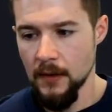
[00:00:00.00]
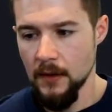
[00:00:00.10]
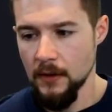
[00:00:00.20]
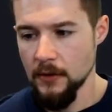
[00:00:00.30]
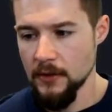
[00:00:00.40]

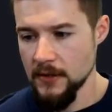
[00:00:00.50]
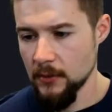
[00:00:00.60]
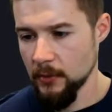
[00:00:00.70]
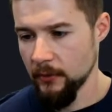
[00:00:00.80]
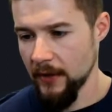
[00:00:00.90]
you can see
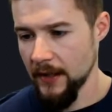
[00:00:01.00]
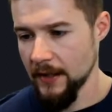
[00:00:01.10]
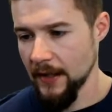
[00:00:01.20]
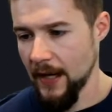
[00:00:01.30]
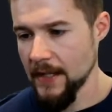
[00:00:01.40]
we're provided
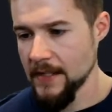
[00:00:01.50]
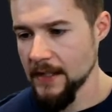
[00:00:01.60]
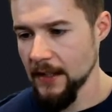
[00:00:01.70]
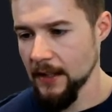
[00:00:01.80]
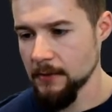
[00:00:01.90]
an ID
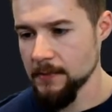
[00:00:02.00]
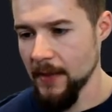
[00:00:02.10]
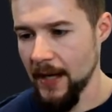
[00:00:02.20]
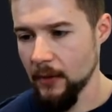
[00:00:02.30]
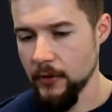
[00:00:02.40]
that comes
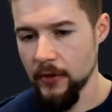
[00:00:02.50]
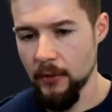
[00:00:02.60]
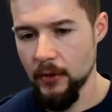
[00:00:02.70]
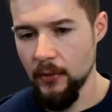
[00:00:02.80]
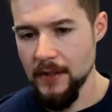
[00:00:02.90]
back with our
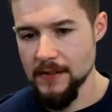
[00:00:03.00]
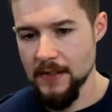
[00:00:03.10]
request.